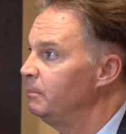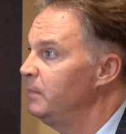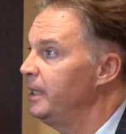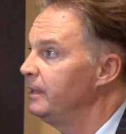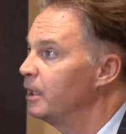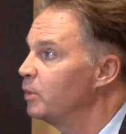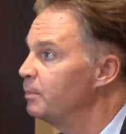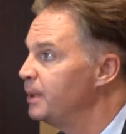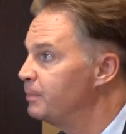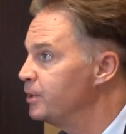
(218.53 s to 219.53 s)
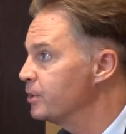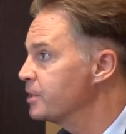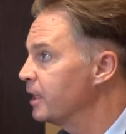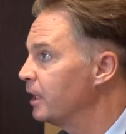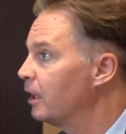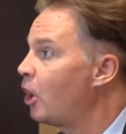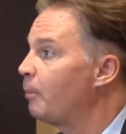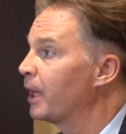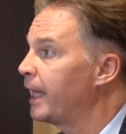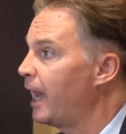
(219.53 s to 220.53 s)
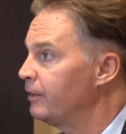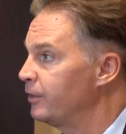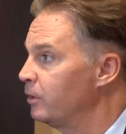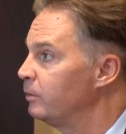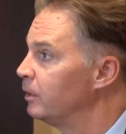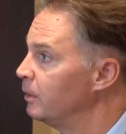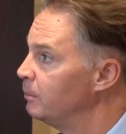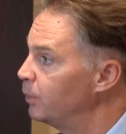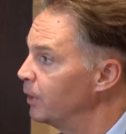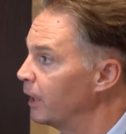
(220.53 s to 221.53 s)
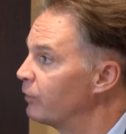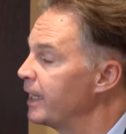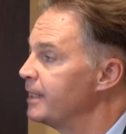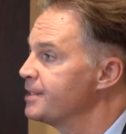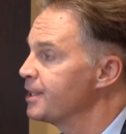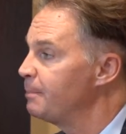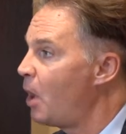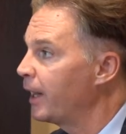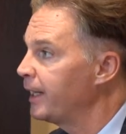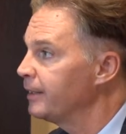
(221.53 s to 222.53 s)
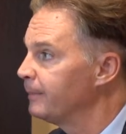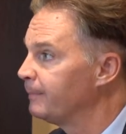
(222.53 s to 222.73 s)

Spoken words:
meaning that we'll be producing copper cathode, putting it right into the market.